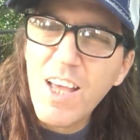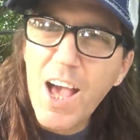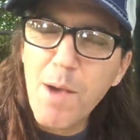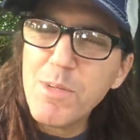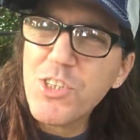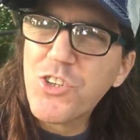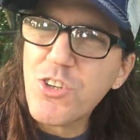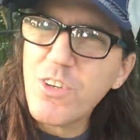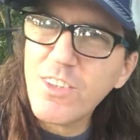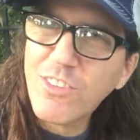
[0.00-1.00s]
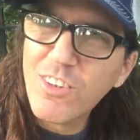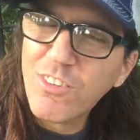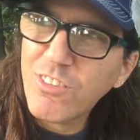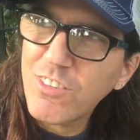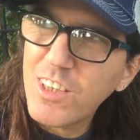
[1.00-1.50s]
How many shootings
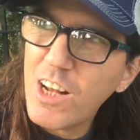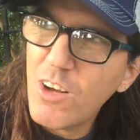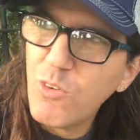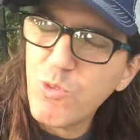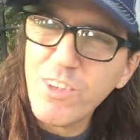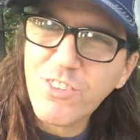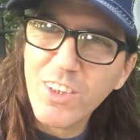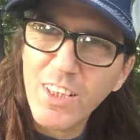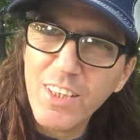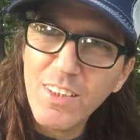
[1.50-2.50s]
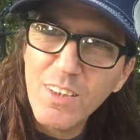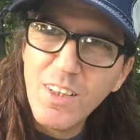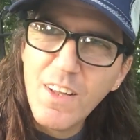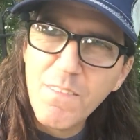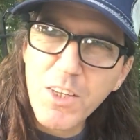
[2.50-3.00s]
this, you know, recently?
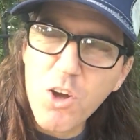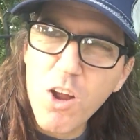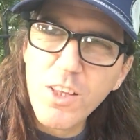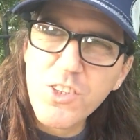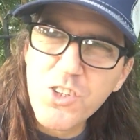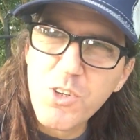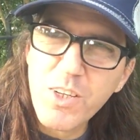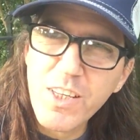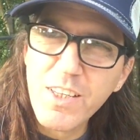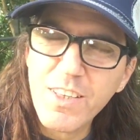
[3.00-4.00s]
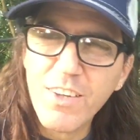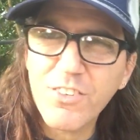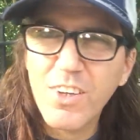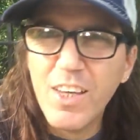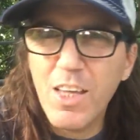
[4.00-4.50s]
The garlic shooting,
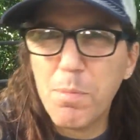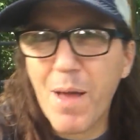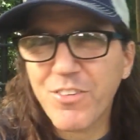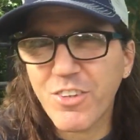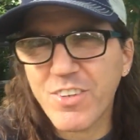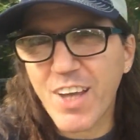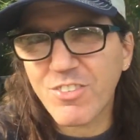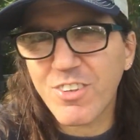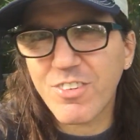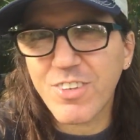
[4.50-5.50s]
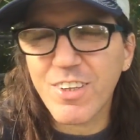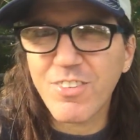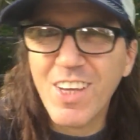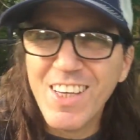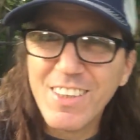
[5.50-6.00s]
there's El Paso, Texas,
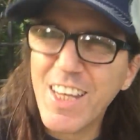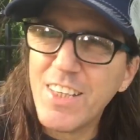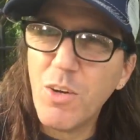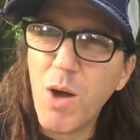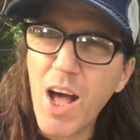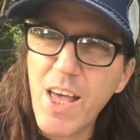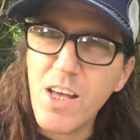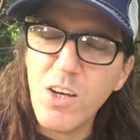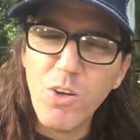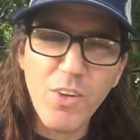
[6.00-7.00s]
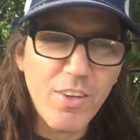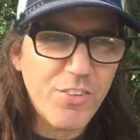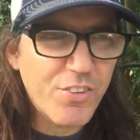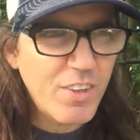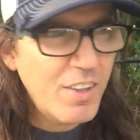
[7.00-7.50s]
there's Dayton, Ohio,
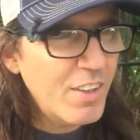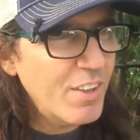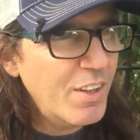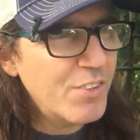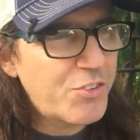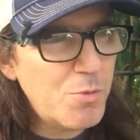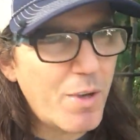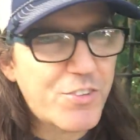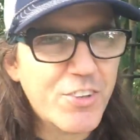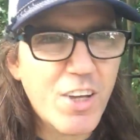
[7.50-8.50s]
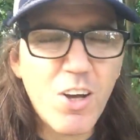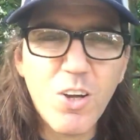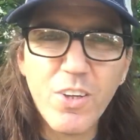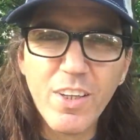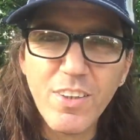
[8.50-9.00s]
there's 2 months
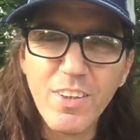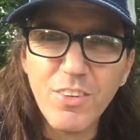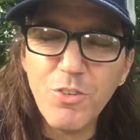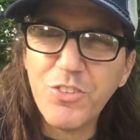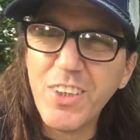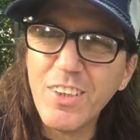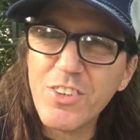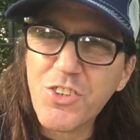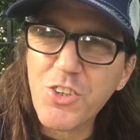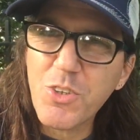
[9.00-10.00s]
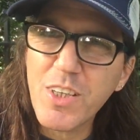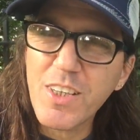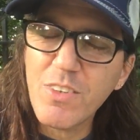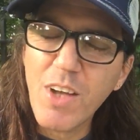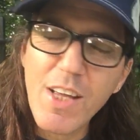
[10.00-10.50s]
ago, the New Zealand
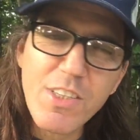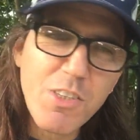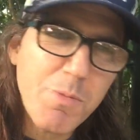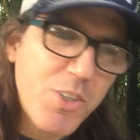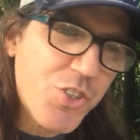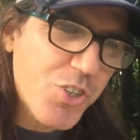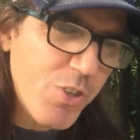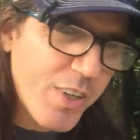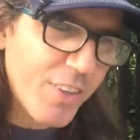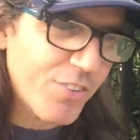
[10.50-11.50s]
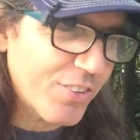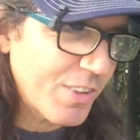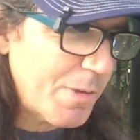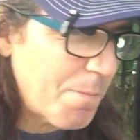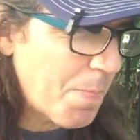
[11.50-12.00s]
shooting. So many shootings.
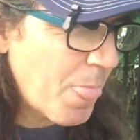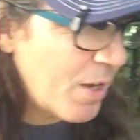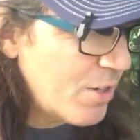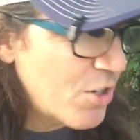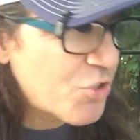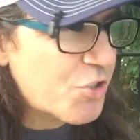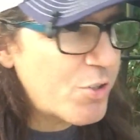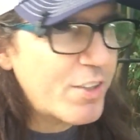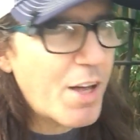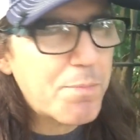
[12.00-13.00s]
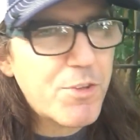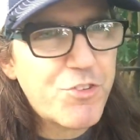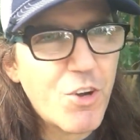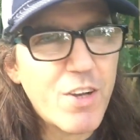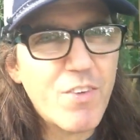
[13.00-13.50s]
Shooting up the
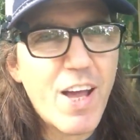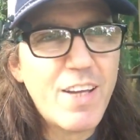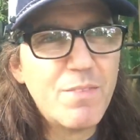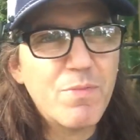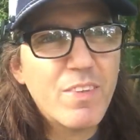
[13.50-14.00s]
joint, right?